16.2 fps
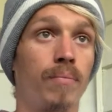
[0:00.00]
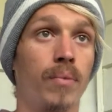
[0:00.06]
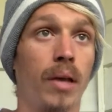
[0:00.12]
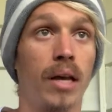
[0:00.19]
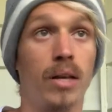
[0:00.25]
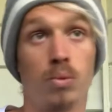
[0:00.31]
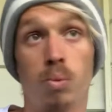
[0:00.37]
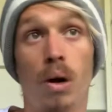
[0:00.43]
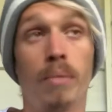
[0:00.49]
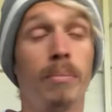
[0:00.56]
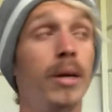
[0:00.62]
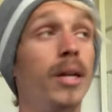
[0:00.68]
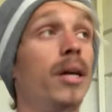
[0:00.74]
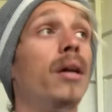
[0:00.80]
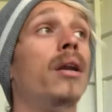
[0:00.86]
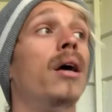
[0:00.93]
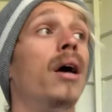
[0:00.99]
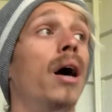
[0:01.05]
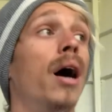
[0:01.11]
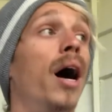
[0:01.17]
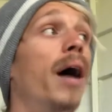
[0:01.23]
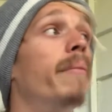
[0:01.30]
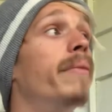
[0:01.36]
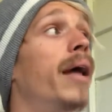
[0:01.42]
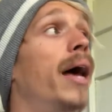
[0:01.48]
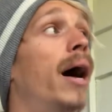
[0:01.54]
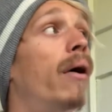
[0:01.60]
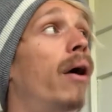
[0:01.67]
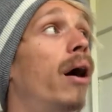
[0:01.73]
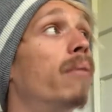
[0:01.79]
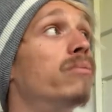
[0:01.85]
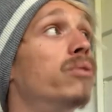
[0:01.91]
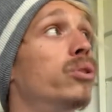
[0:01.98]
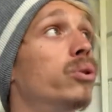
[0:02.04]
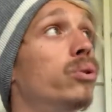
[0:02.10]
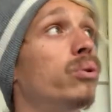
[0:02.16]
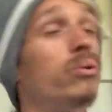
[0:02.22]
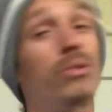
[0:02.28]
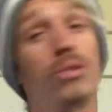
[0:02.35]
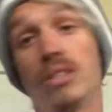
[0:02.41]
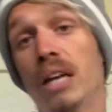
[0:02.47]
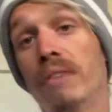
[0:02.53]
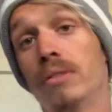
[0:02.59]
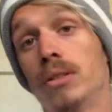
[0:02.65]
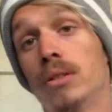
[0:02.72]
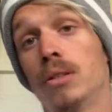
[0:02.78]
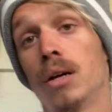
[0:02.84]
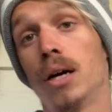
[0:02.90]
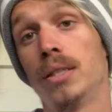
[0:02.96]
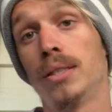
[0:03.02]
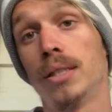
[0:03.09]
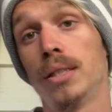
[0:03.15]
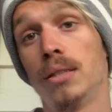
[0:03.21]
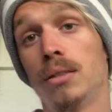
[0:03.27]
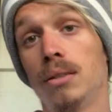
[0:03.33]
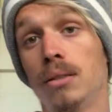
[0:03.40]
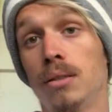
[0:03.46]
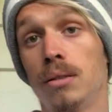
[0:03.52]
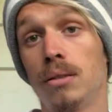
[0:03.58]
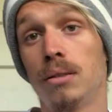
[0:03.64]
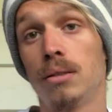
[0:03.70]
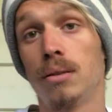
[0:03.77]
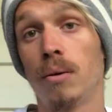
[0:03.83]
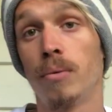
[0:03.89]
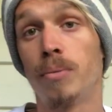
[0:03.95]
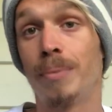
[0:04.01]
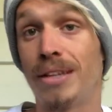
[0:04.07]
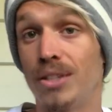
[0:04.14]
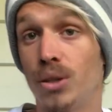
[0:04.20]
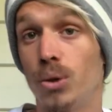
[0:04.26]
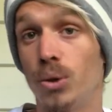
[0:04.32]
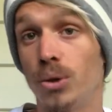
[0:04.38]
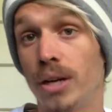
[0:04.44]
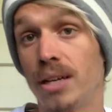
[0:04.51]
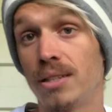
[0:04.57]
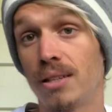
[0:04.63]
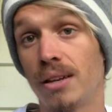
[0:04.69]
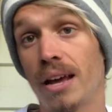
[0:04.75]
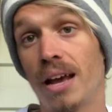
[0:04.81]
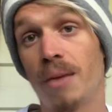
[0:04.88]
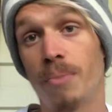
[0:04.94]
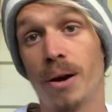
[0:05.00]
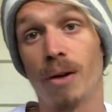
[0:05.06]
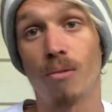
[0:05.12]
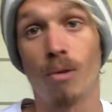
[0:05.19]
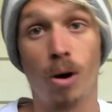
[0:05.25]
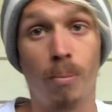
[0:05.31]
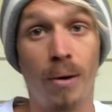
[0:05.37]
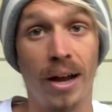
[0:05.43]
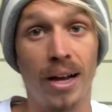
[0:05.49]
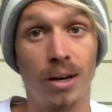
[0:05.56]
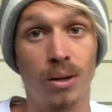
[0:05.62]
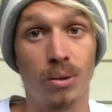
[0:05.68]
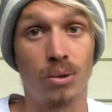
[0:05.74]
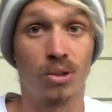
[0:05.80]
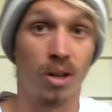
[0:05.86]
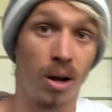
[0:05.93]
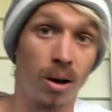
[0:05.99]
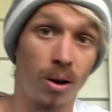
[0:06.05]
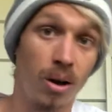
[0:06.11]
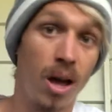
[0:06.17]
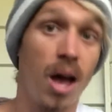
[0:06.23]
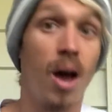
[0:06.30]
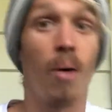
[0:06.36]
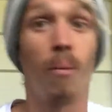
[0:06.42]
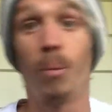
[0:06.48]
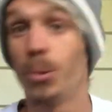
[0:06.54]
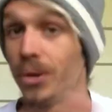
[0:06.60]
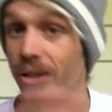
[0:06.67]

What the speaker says: as 1 minute. I'm now up to 7. I meant to do yesterday, but I rolled my ankle, so we'll